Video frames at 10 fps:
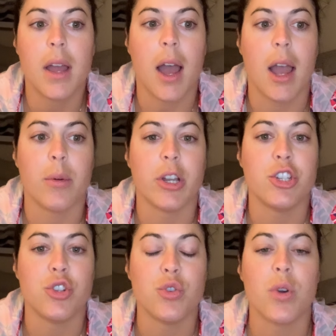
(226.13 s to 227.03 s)
I would
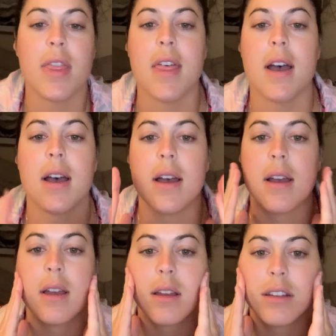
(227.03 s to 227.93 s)
do
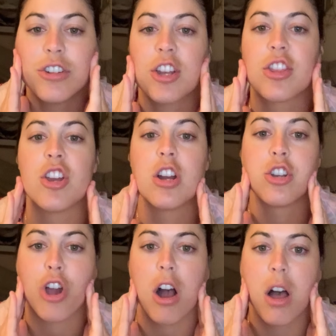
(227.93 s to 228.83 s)
check their
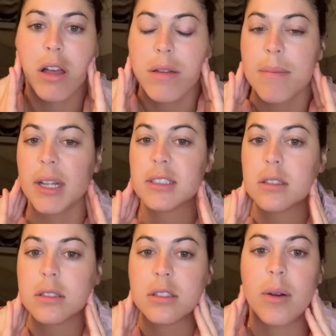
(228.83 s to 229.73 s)
jaw
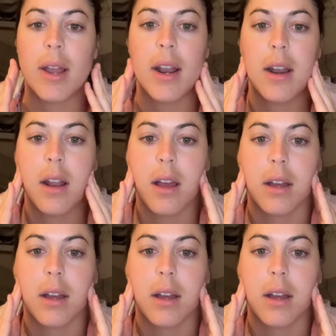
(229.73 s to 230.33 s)
muscle. So I'd